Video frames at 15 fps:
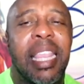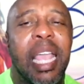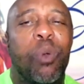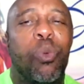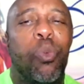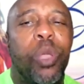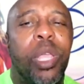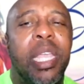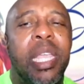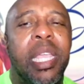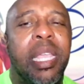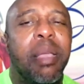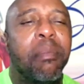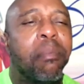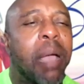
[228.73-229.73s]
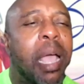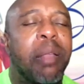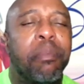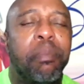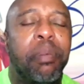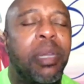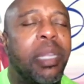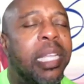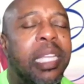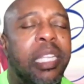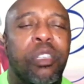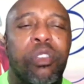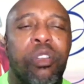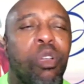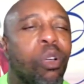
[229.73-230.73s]
that we might
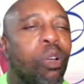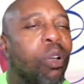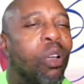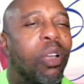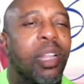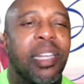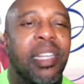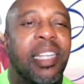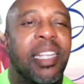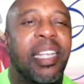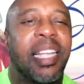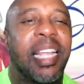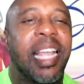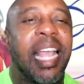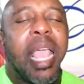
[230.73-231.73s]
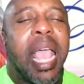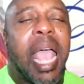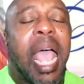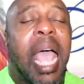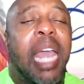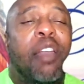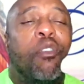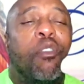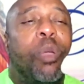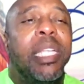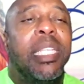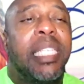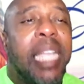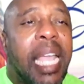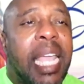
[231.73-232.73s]
please God. And if
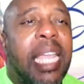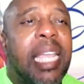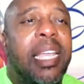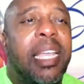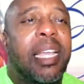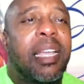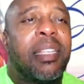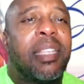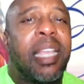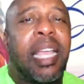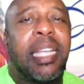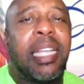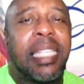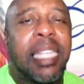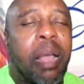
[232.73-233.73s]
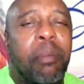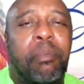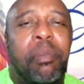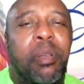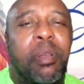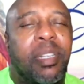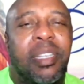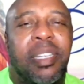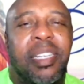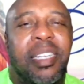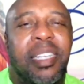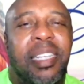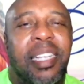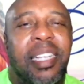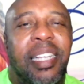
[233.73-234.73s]
we take the example,
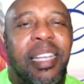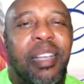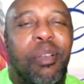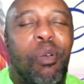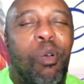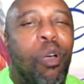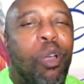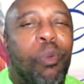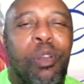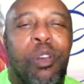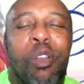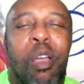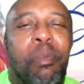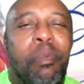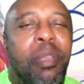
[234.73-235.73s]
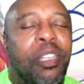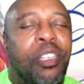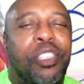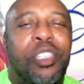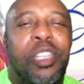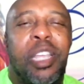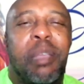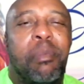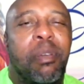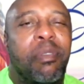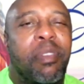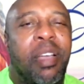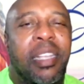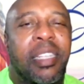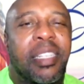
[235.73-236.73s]
God will not be ashamed
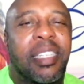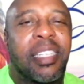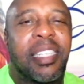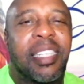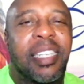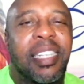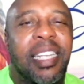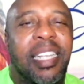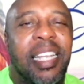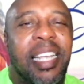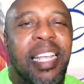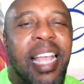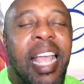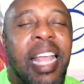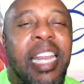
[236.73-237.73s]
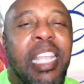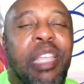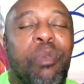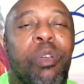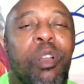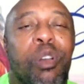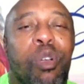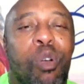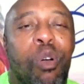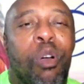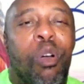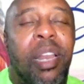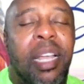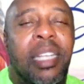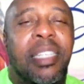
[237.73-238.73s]
of us, and he will
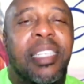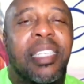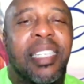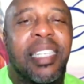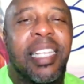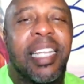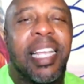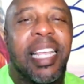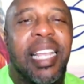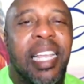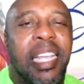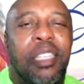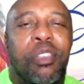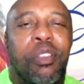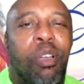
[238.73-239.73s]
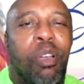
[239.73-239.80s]
call us his